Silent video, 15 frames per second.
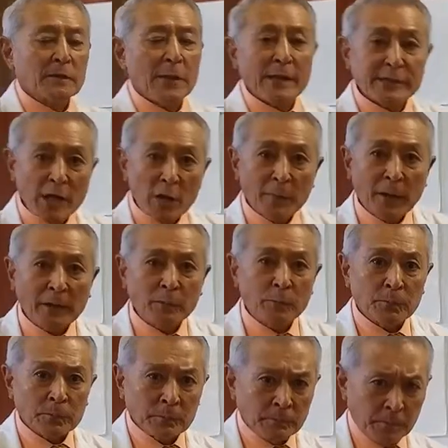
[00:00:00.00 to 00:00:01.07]
So that's how
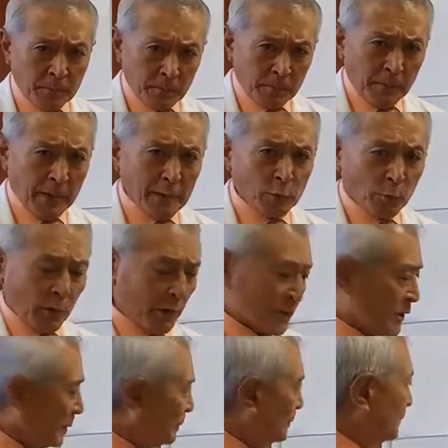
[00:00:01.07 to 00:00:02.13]
pain
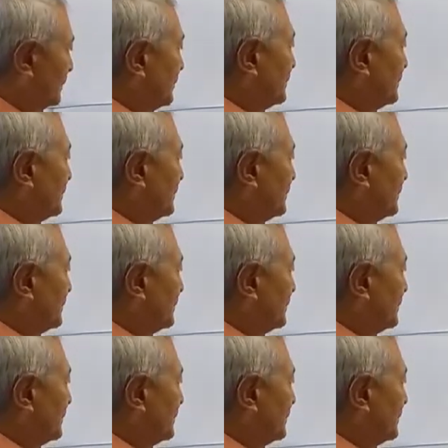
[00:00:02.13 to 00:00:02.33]
works.